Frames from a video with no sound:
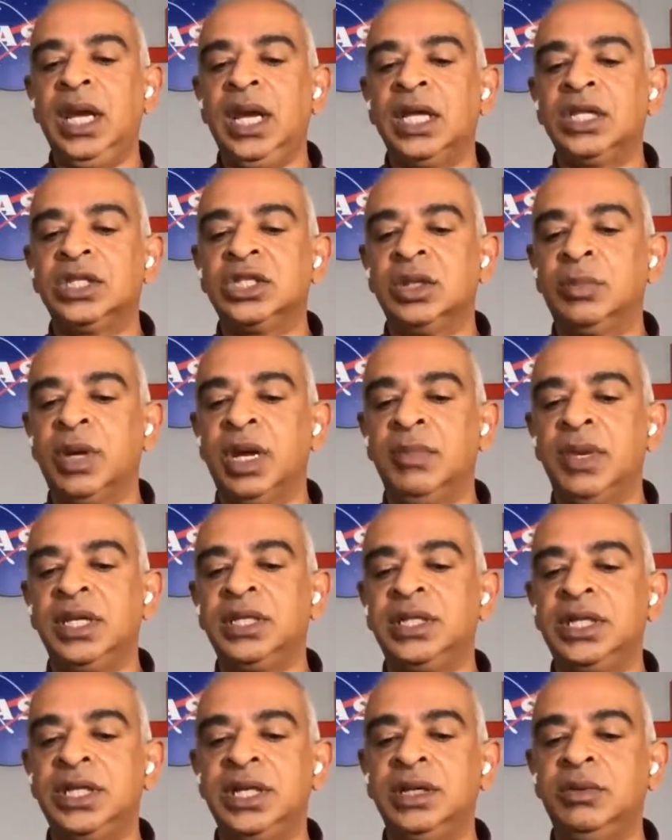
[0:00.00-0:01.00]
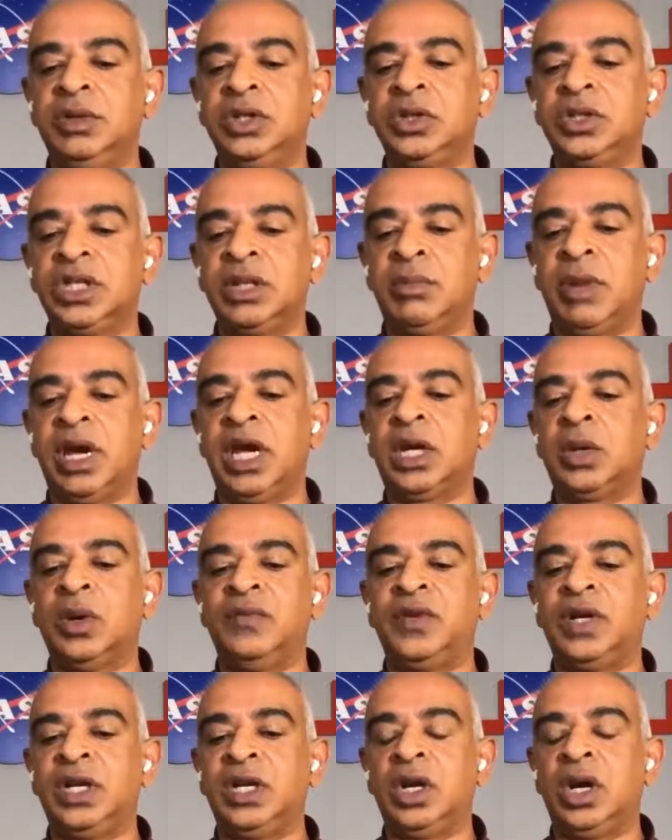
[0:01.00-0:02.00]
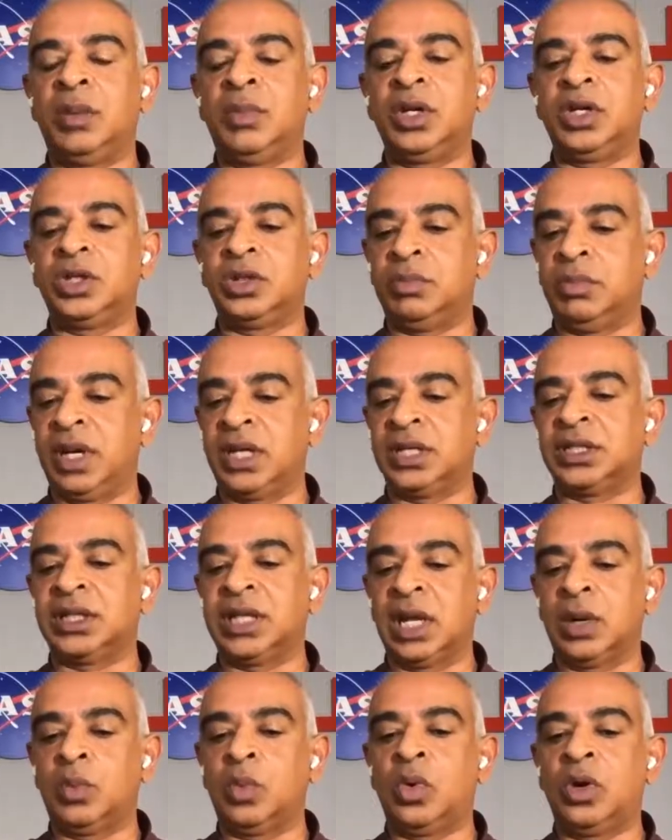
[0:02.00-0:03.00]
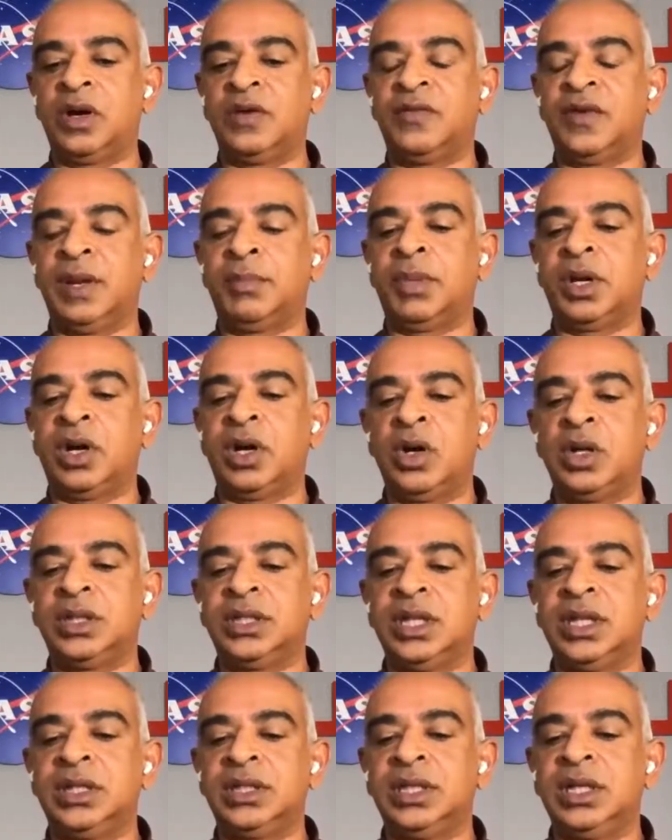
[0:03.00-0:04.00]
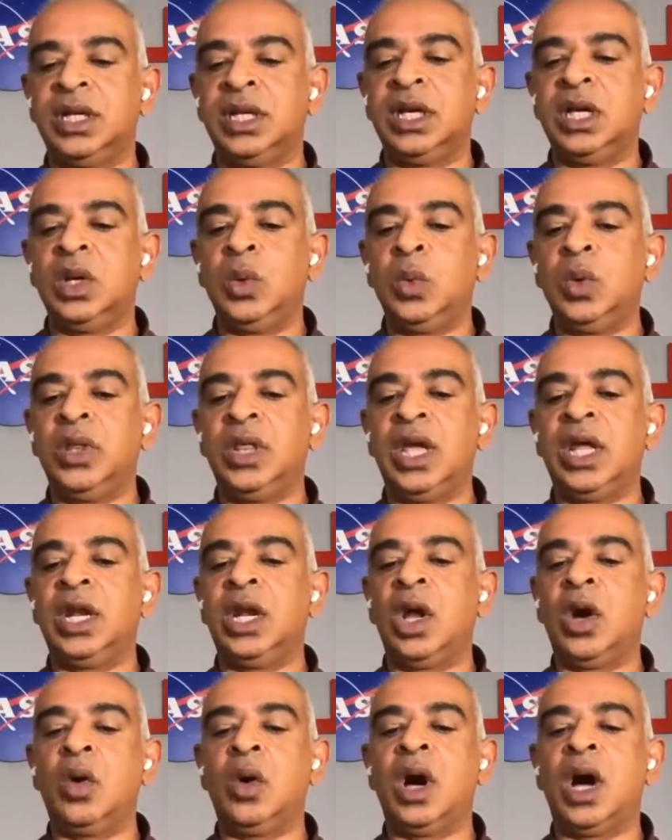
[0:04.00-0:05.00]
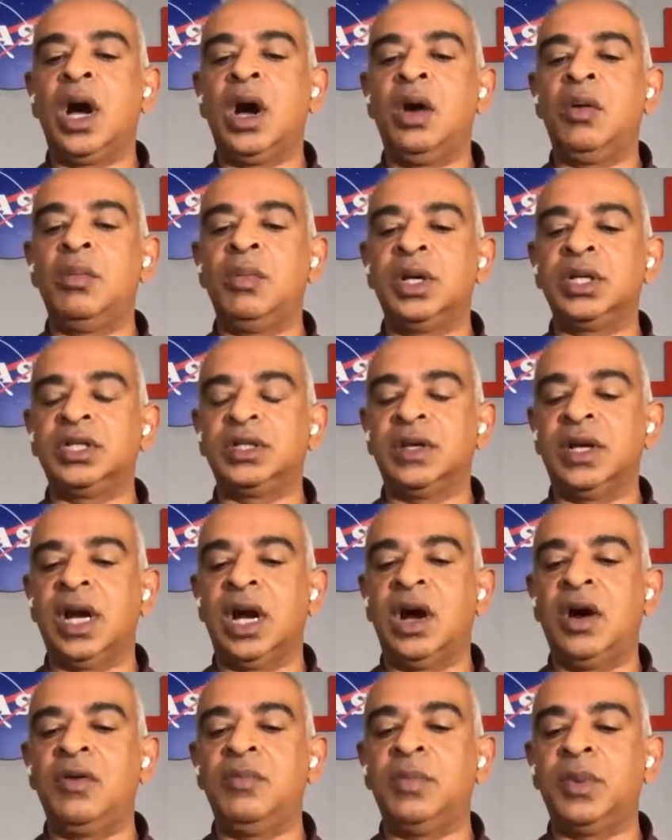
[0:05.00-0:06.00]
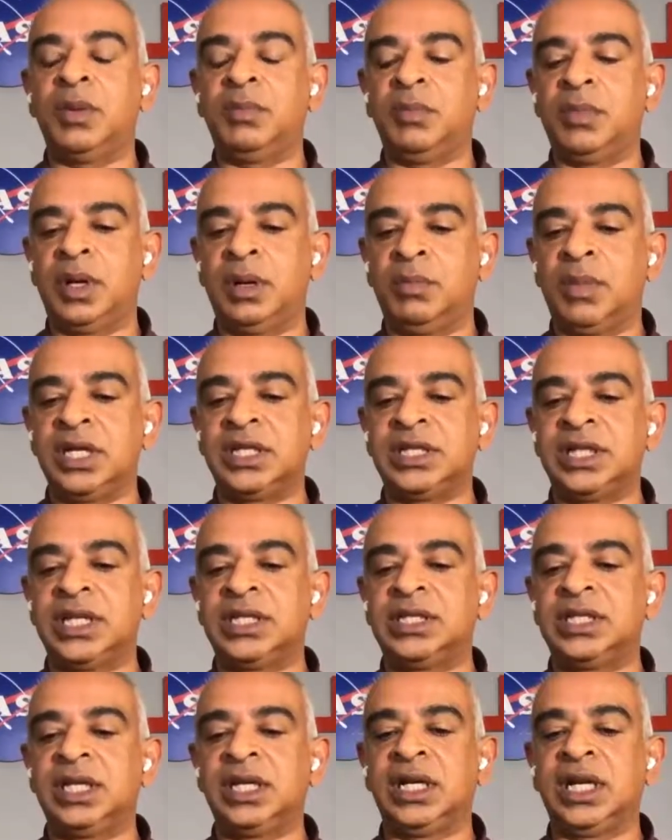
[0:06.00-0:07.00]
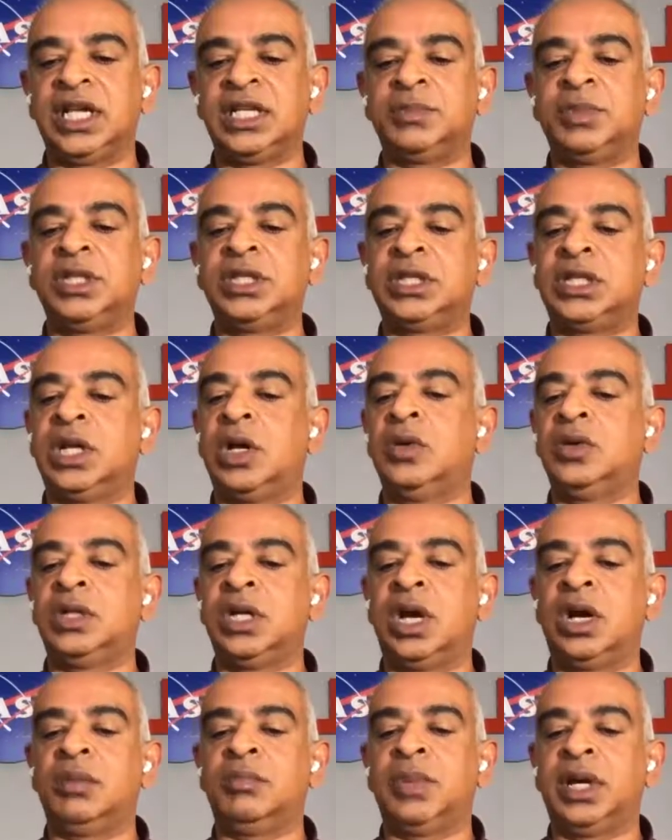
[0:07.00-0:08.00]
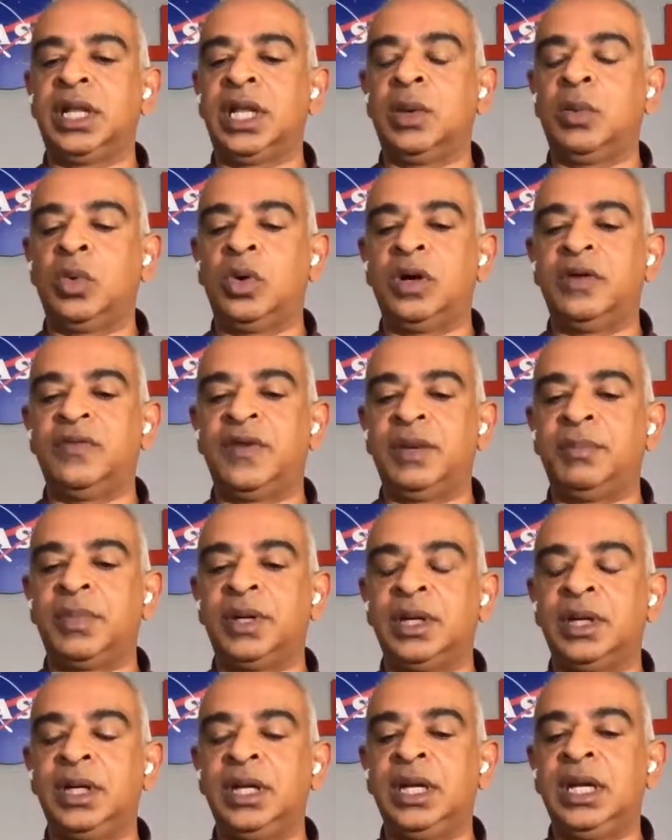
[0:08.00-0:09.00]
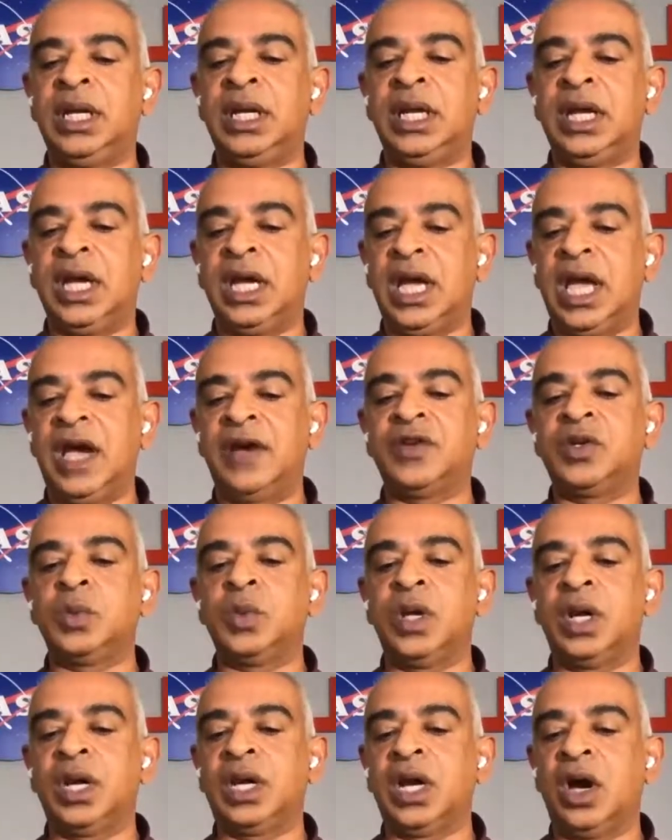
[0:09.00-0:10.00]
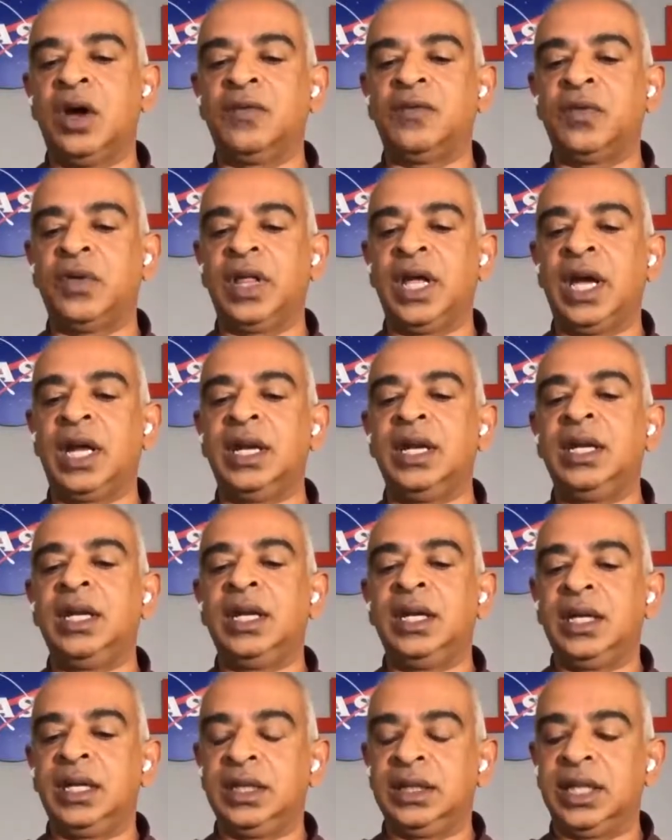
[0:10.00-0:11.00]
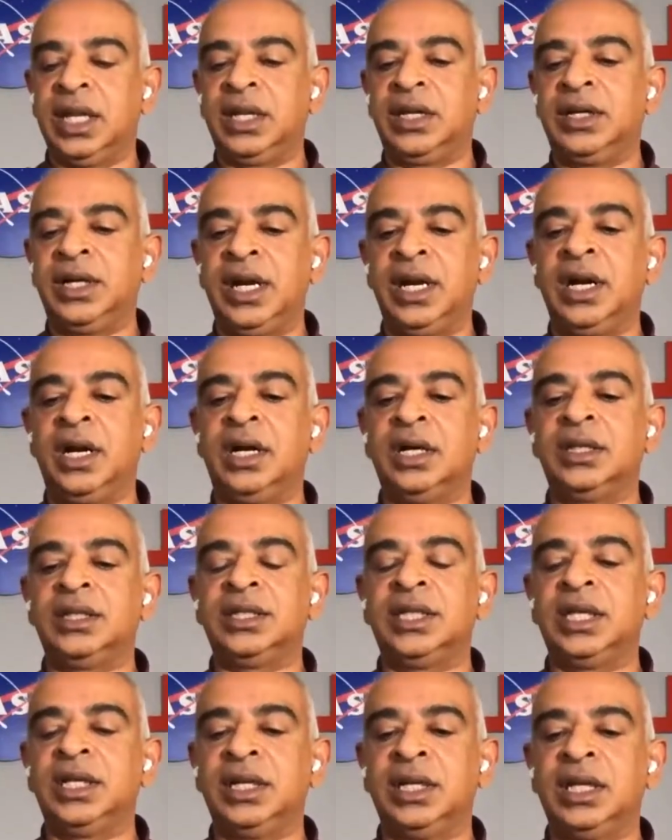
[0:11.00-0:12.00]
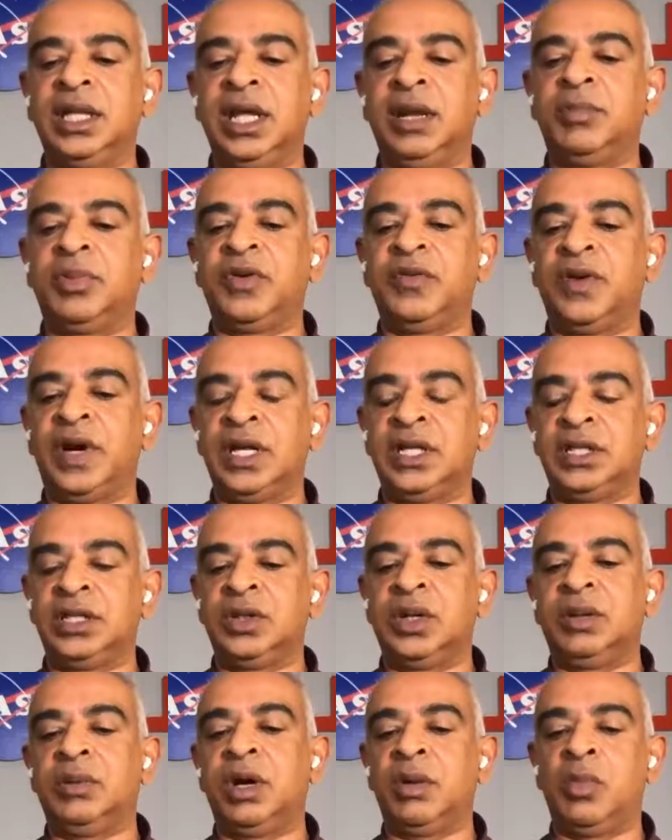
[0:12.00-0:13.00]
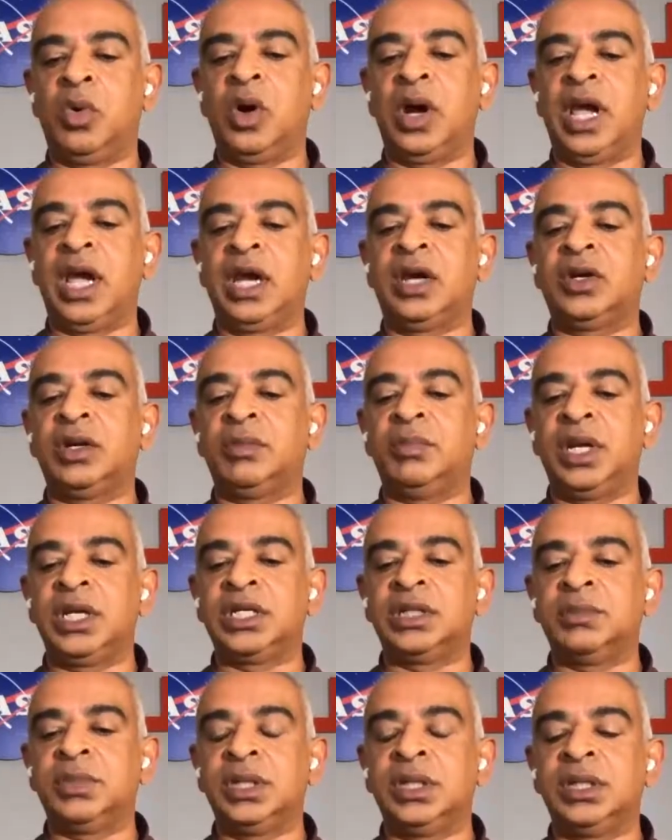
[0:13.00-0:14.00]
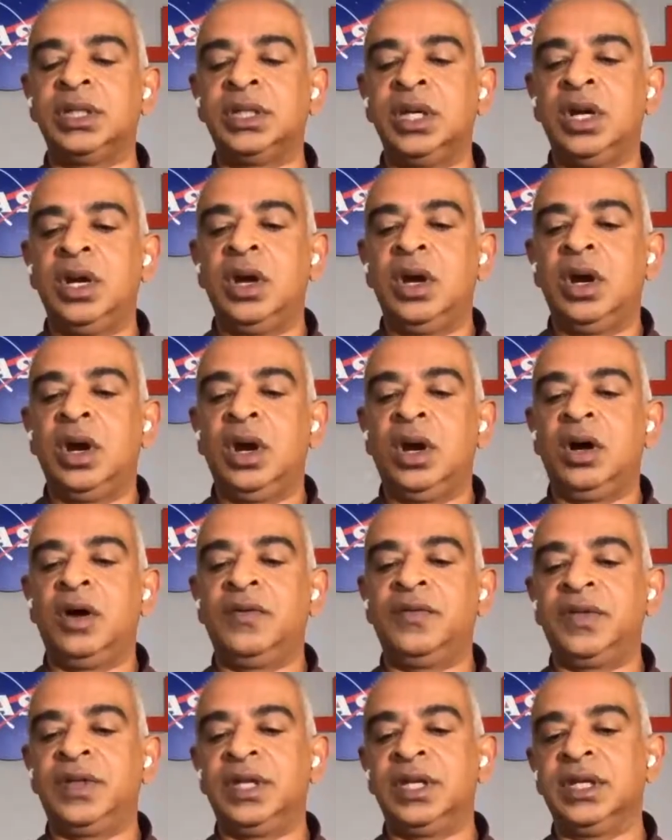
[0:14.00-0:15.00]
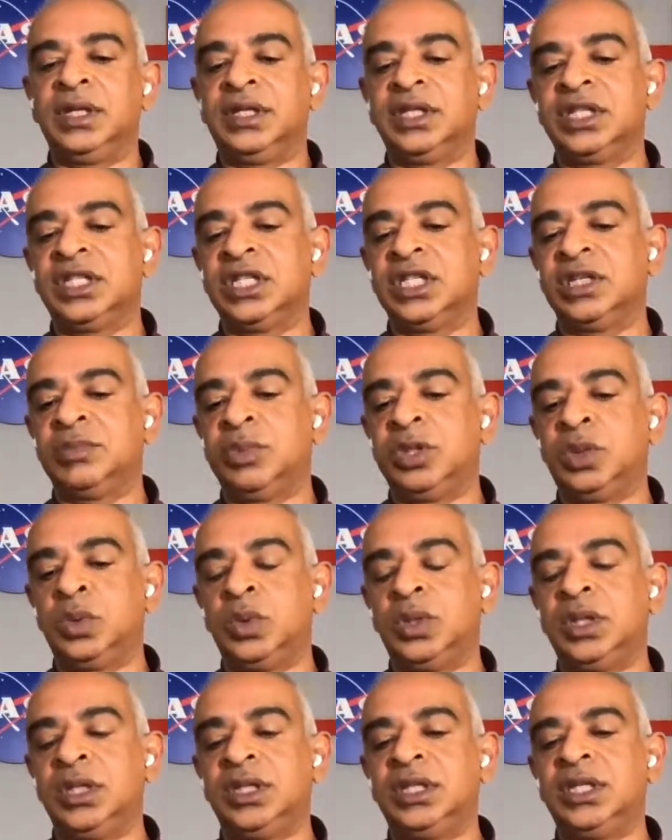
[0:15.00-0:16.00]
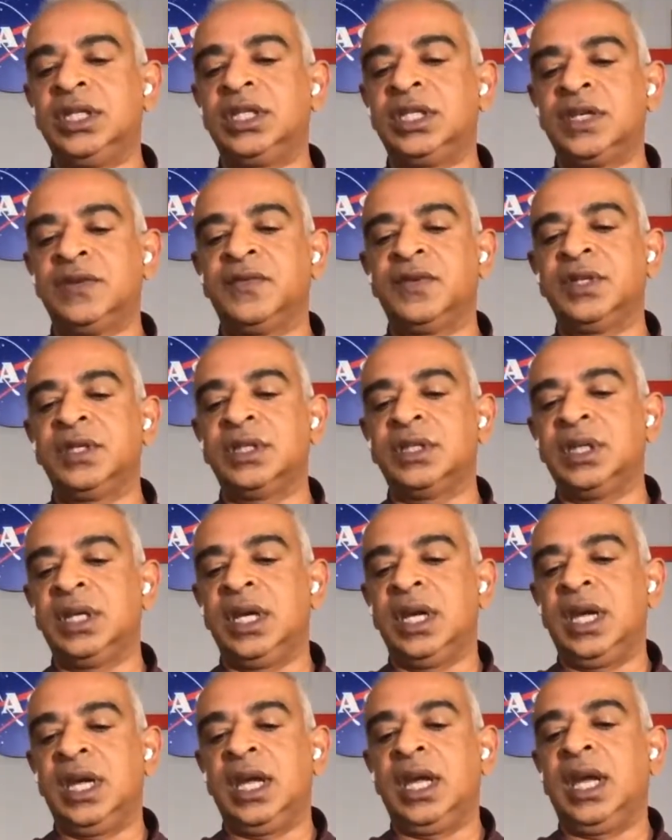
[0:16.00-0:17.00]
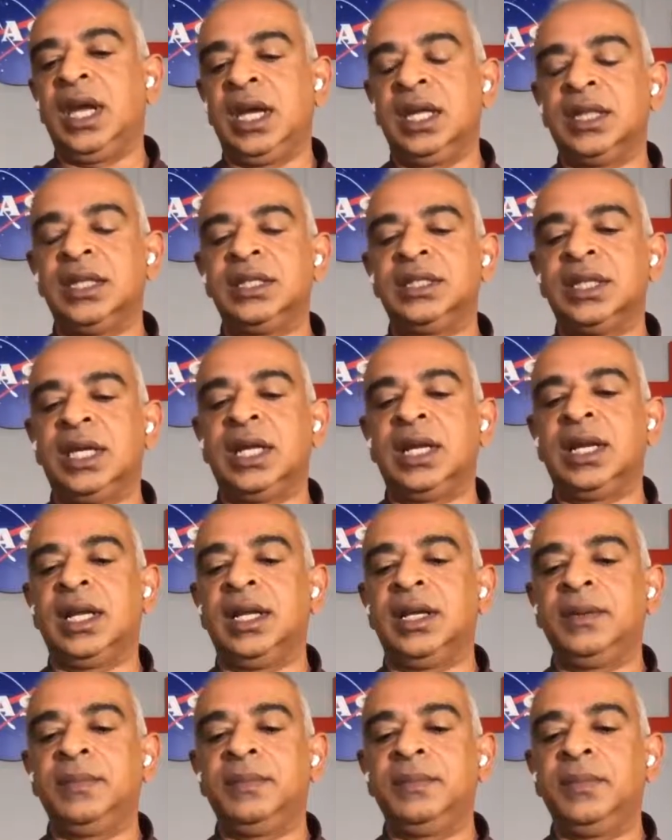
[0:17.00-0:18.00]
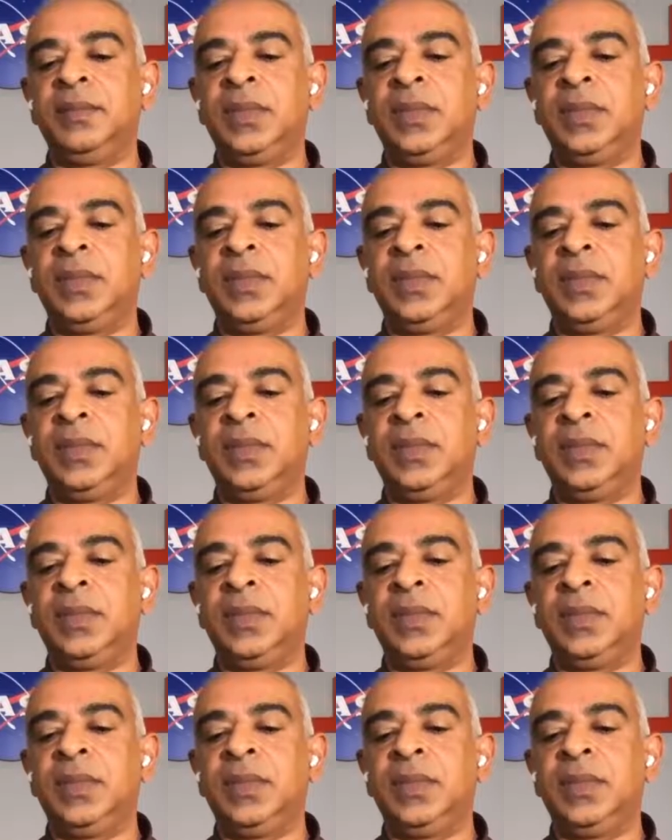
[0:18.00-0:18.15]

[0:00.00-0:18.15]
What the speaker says: And so by using the microwave radiometer to measure that water vapor content, we then know how much the signal has been slowed down by that water vapor. After we account for that, that radar signal then provides you a more accurate measurement of the distance between the sea surface and the satellite.